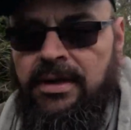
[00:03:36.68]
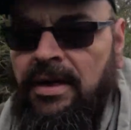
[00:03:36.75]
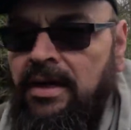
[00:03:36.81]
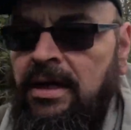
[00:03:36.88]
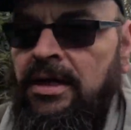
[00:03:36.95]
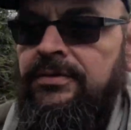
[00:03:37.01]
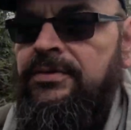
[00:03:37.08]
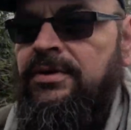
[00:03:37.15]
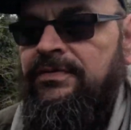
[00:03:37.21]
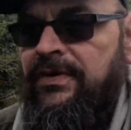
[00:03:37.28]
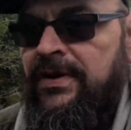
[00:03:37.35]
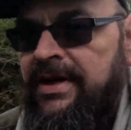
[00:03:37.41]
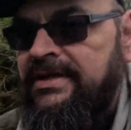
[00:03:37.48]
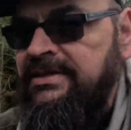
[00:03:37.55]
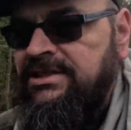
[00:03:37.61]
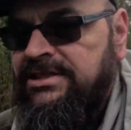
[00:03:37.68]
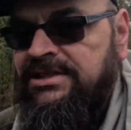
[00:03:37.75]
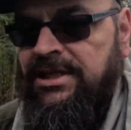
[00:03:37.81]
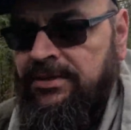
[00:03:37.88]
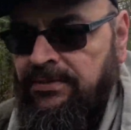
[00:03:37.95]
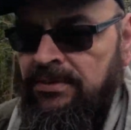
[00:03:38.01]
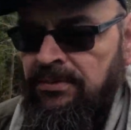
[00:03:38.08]
a load of houses
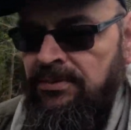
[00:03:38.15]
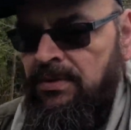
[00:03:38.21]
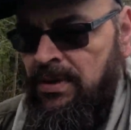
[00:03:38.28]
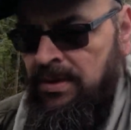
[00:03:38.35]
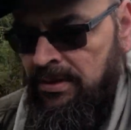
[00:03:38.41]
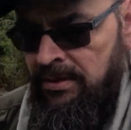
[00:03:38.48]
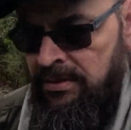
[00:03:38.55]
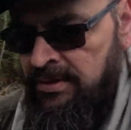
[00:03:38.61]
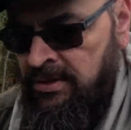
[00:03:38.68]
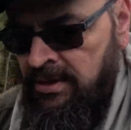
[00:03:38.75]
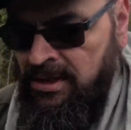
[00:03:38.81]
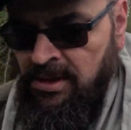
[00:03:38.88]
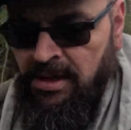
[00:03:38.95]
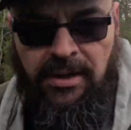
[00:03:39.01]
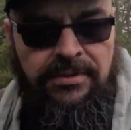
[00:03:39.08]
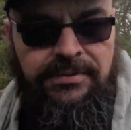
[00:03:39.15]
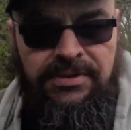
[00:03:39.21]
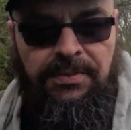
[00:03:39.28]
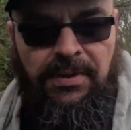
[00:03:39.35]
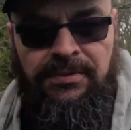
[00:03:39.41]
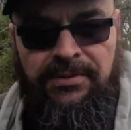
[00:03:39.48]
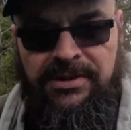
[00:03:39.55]
that are all
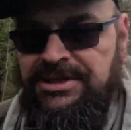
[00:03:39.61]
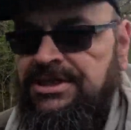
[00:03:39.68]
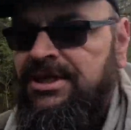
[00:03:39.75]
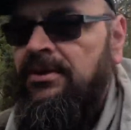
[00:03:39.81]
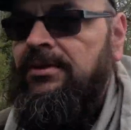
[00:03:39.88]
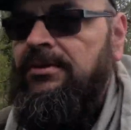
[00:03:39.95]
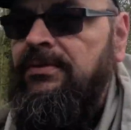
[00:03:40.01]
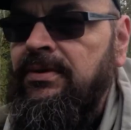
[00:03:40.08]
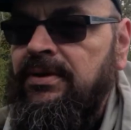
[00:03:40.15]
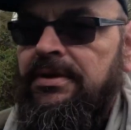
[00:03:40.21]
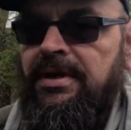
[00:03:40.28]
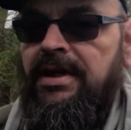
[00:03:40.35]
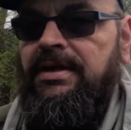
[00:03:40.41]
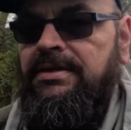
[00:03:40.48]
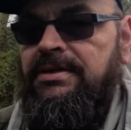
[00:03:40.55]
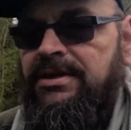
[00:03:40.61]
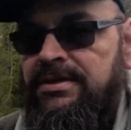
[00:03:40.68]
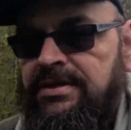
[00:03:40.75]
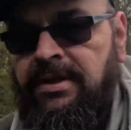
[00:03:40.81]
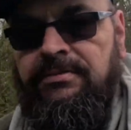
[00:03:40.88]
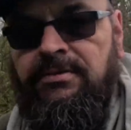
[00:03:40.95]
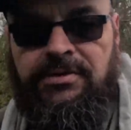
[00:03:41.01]
oldie-worldy style, and
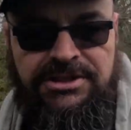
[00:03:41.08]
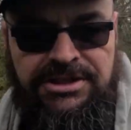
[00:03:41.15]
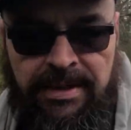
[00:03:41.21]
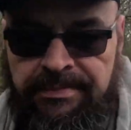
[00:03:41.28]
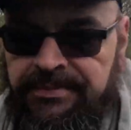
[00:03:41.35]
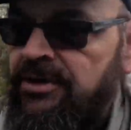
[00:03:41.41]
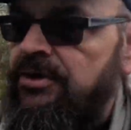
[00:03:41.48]
there are some